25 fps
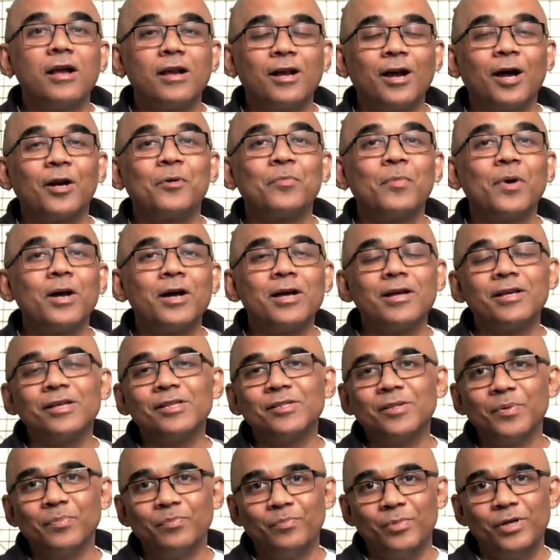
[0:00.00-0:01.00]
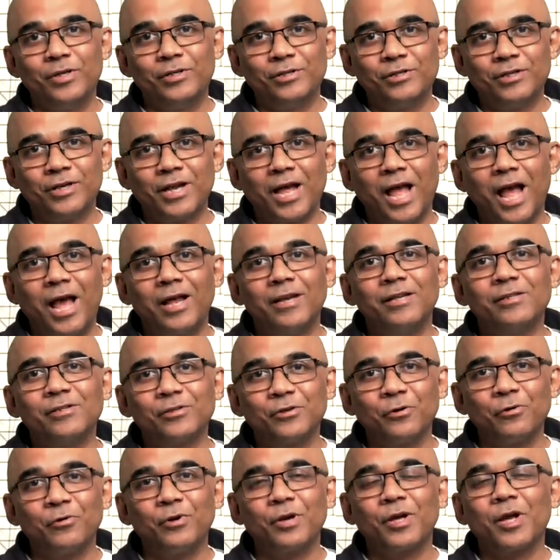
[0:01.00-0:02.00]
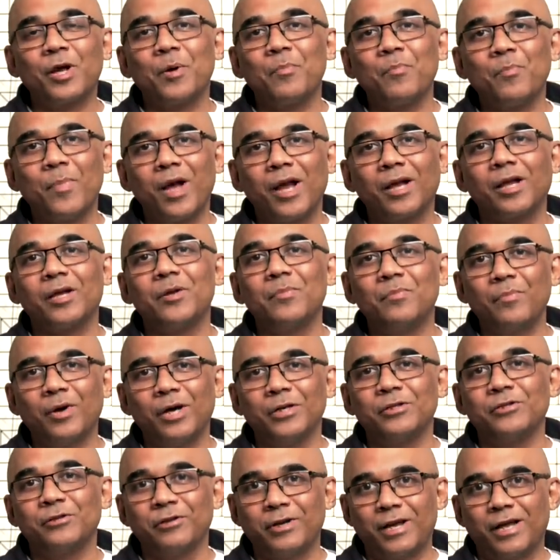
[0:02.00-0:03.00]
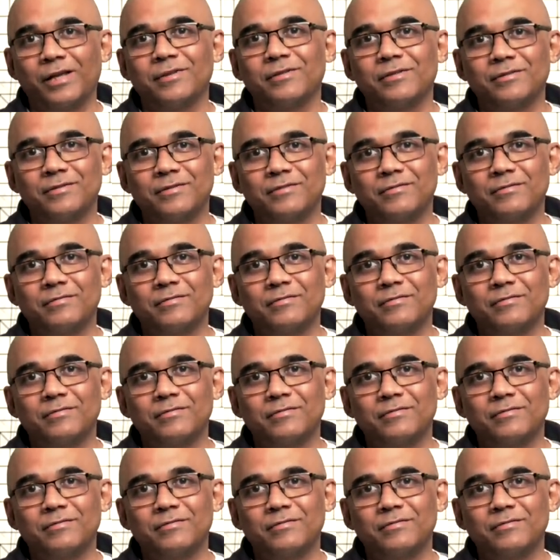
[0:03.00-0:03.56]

Karma is a Bitch and It's Going to Come Back and Bite Your Ass.